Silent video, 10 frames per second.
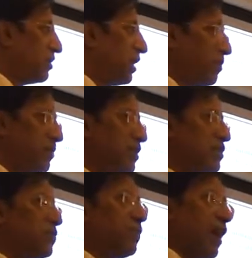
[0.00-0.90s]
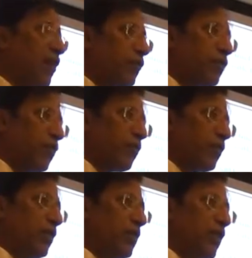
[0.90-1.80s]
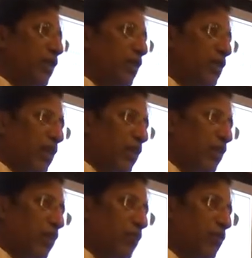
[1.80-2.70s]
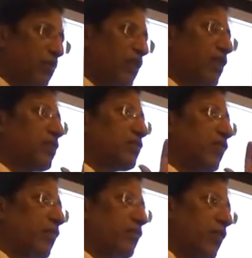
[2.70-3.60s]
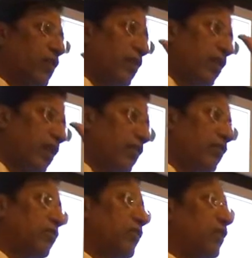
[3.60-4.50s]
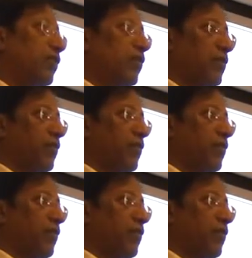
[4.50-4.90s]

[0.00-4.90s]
That means you have to not only maintain the record, you have to maintain the software or related to that year.